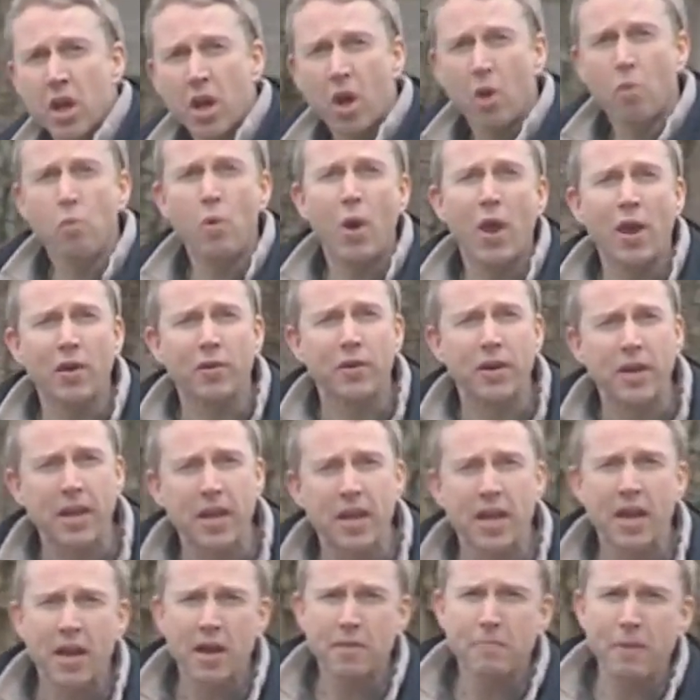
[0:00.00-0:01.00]
are wary
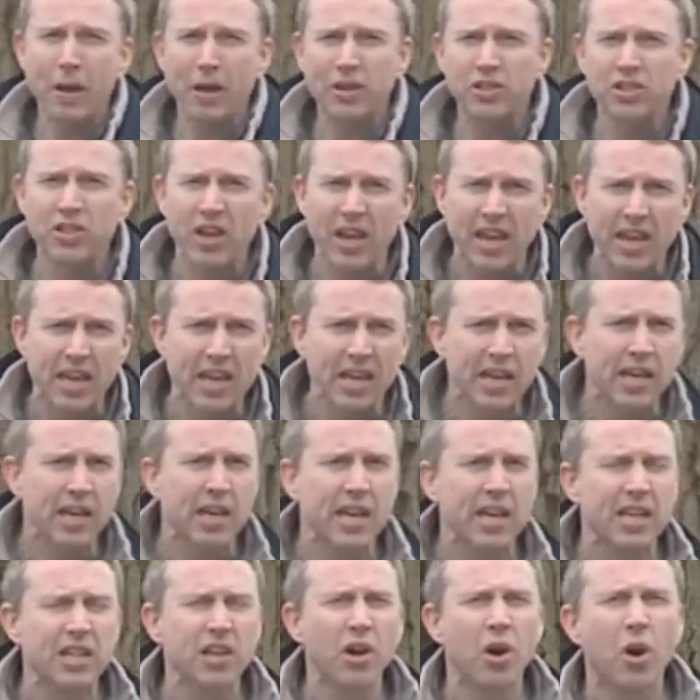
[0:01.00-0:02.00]
about taking
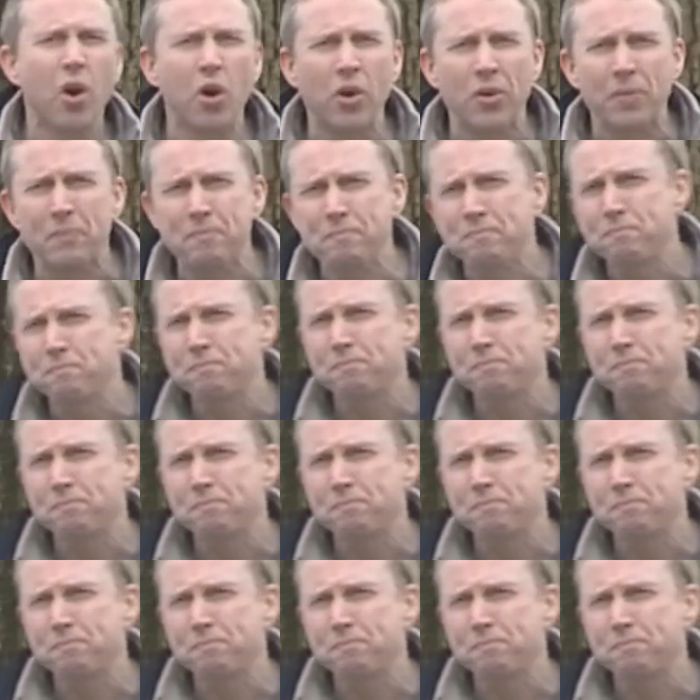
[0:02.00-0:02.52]
it on.